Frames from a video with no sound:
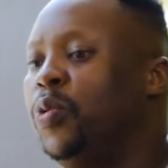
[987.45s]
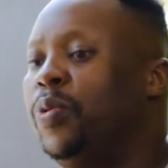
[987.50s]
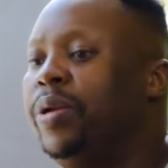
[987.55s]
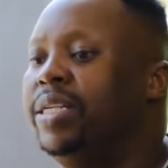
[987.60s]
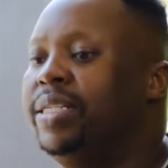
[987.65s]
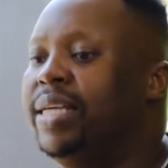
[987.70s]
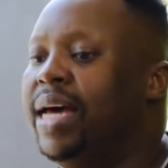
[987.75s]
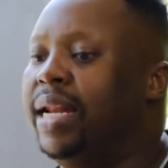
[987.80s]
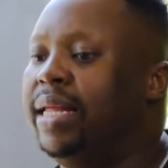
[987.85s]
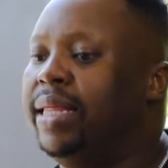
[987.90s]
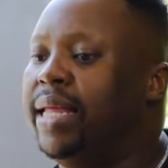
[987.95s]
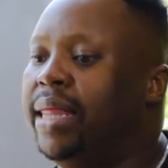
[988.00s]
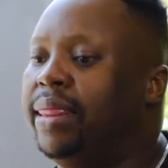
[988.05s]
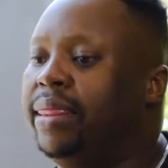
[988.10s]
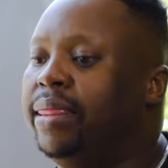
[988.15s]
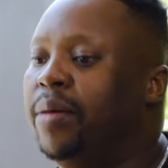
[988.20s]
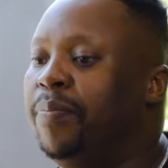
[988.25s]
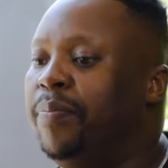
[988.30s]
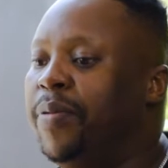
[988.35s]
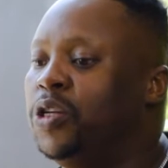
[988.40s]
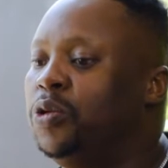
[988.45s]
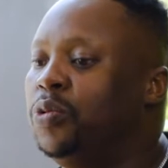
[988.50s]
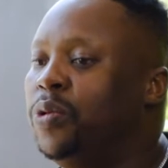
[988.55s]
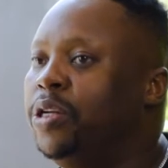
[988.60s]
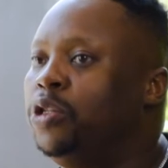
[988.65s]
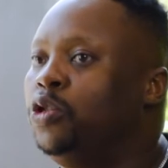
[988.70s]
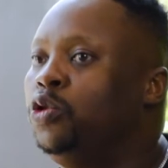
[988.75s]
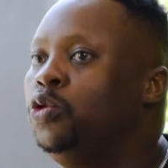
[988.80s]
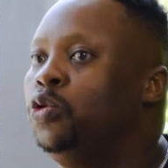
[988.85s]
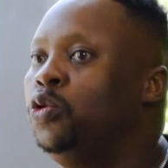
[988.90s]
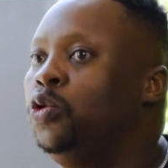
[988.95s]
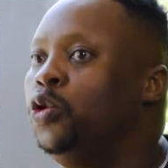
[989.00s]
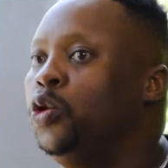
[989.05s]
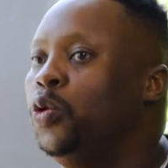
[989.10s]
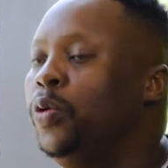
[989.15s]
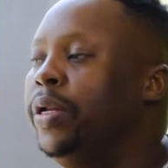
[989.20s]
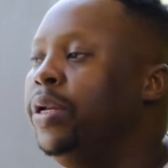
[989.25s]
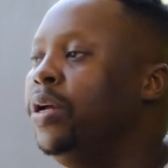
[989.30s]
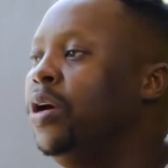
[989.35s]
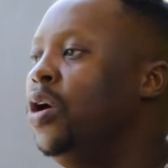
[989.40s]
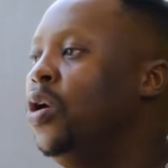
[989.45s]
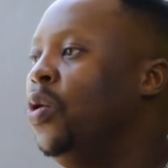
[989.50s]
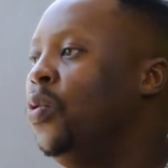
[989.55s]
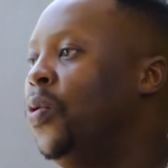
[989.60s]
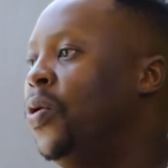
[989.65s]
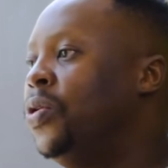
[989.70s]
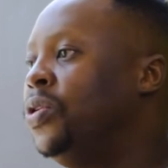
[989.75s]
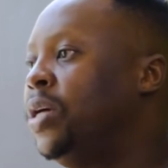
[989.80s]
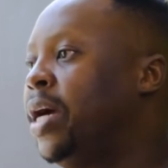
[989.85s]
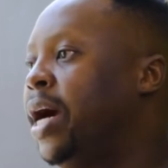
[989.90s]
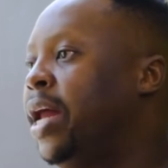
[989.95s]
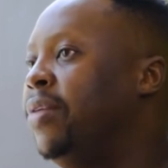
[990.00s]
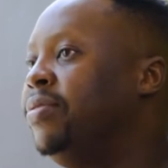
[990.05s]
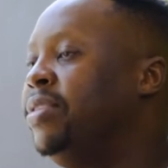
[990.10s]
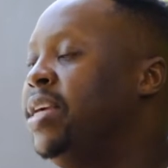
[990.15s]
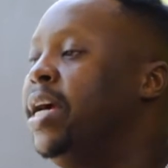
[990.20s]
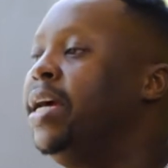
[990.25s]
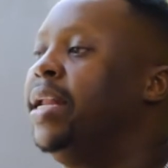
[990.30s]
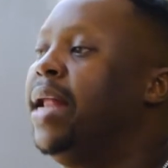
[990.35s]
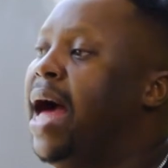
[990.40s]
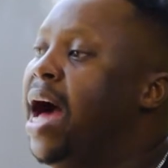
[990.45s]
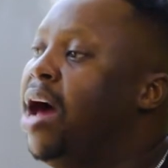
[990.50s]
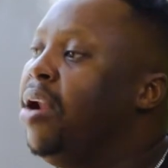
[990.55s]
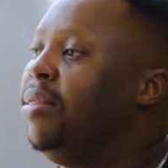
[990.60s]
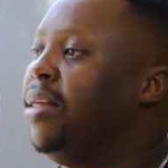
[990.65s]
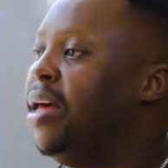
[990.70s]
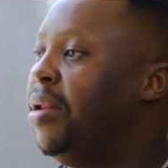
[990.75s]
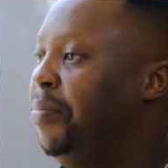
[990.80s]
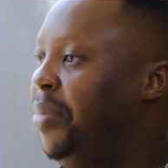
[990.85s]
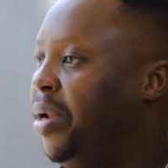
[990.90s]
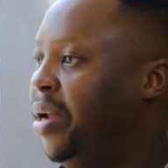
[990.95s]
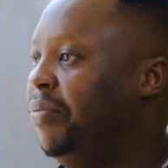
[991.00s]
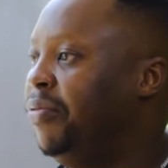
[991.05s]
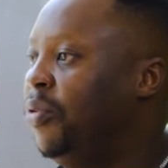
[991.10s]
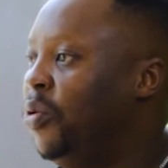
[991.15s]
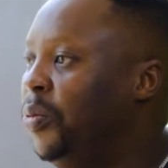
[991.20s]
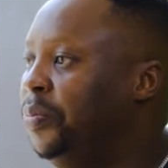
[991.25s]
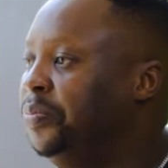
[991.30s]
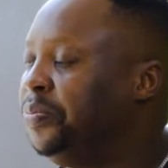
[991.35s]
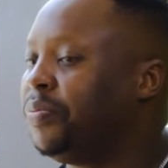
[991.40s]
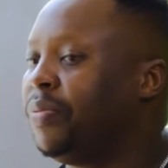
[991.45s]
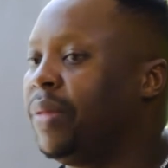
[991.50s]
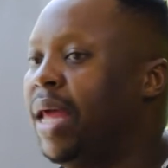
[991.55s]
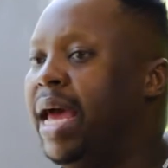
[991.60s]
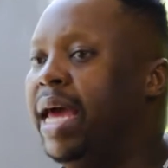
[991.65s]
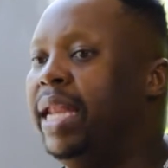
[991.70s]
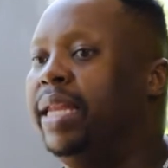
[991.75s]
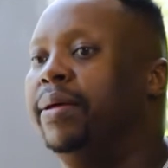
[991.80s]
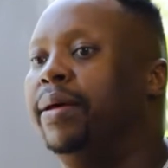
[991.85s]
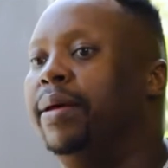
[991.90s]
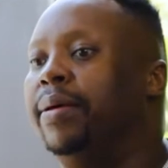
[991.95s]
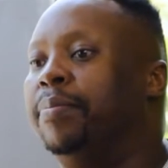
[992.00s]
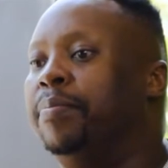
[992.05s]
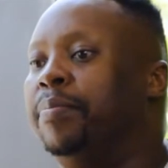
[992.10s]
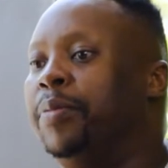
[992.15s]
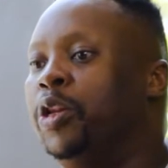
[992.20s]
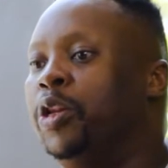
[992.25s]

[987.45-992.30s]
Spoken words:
So we decided that the best way to do it was to kind of take it out of that platform and